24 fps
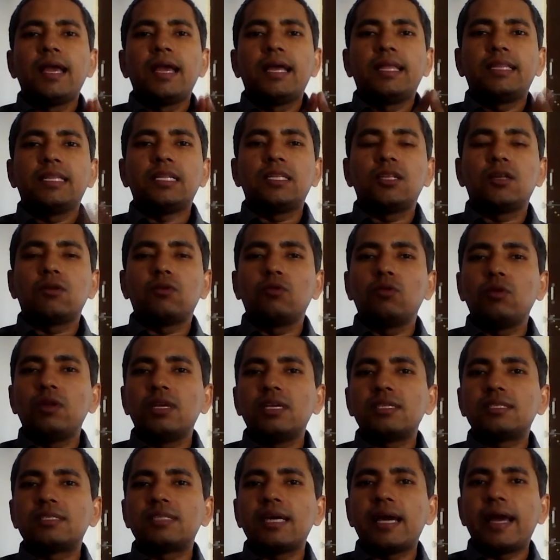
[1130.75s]
then the rule
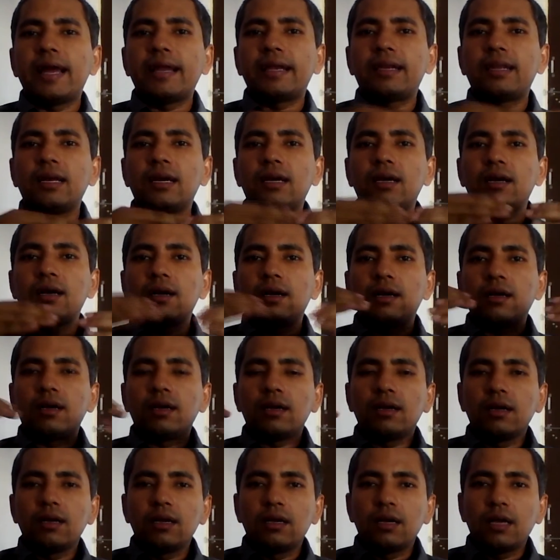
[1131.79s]
is that
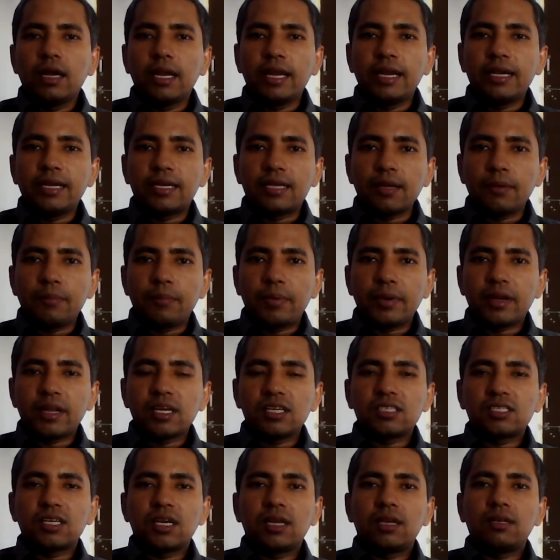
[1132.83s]

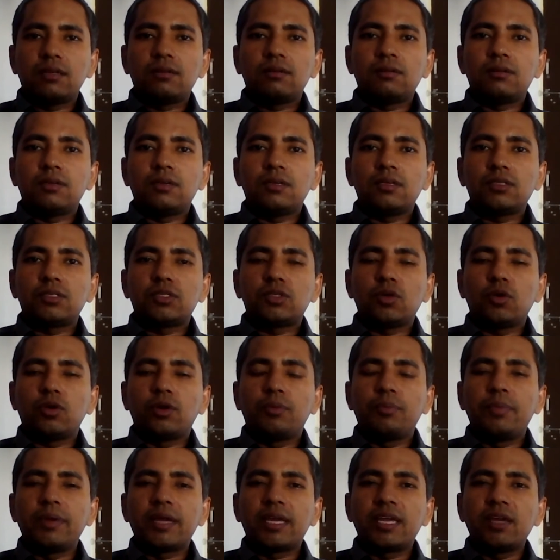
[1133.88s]
interpretation should
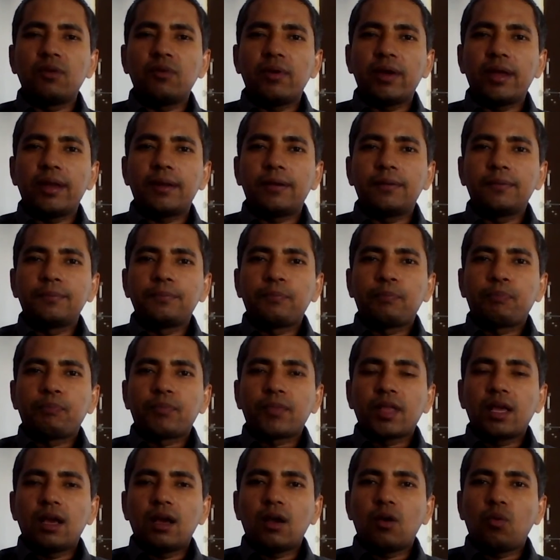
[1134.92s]
be given
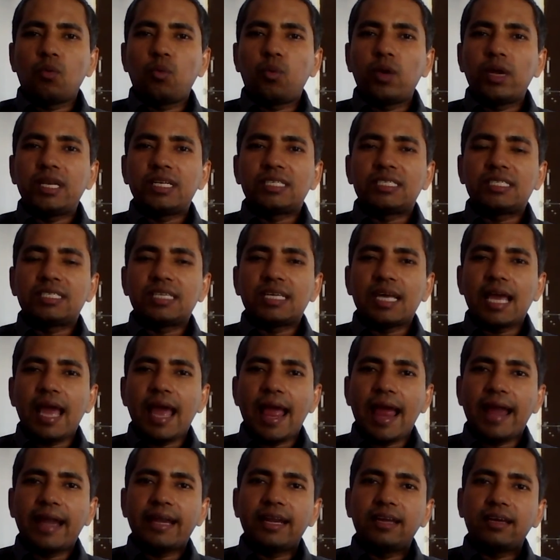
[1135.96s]
which
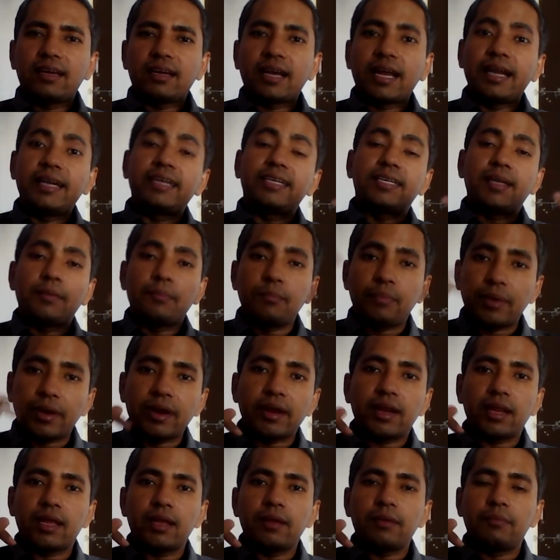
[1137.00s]
had
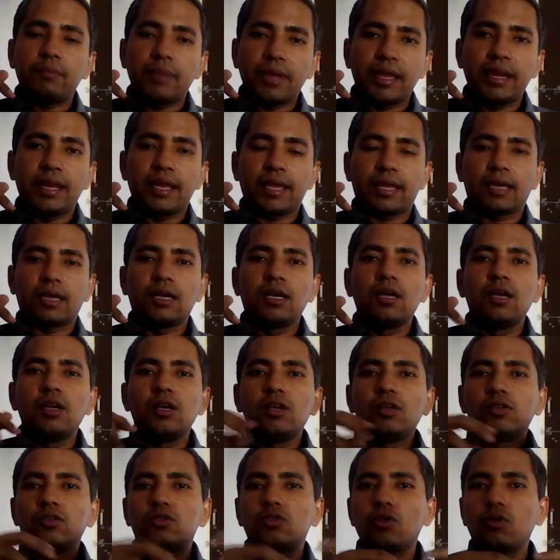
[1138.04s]
contemporary meaning.
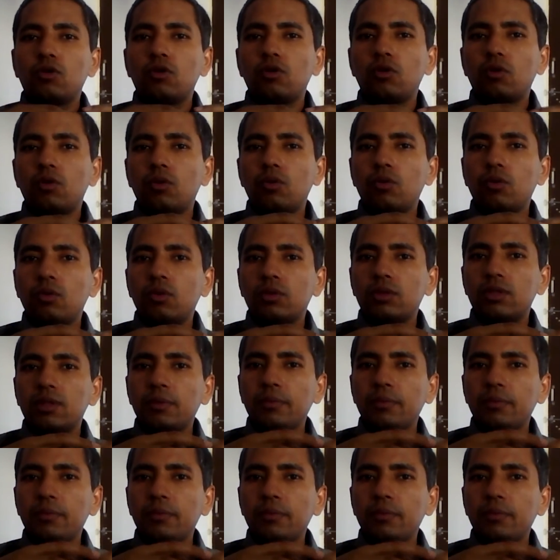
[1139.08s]
So the